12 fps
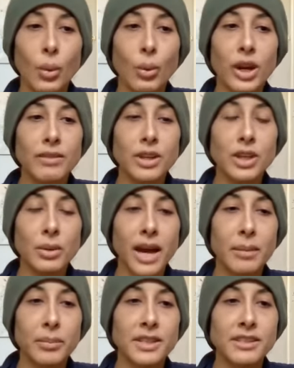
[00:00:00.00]
Wherever you
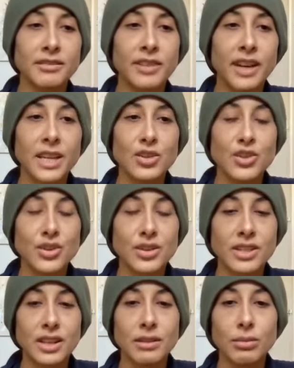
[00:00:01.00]
happen to find
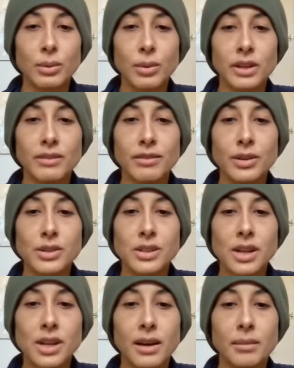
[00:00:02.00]
yourself, we want to
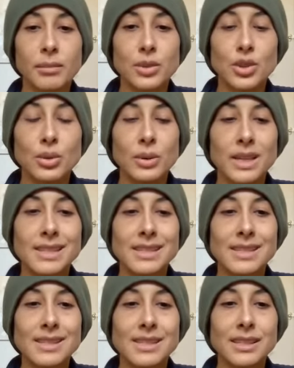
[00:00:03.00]
first come to a
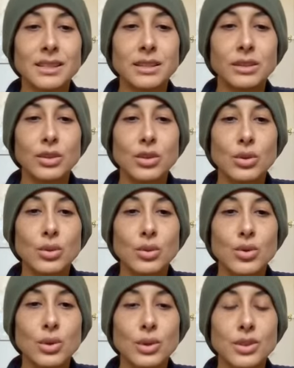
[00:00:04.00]
still,
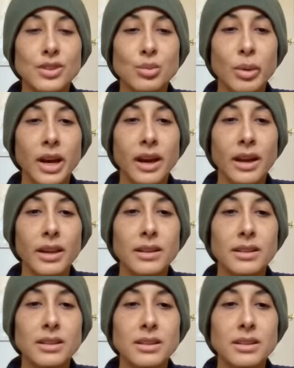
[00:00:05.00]
neutral spot.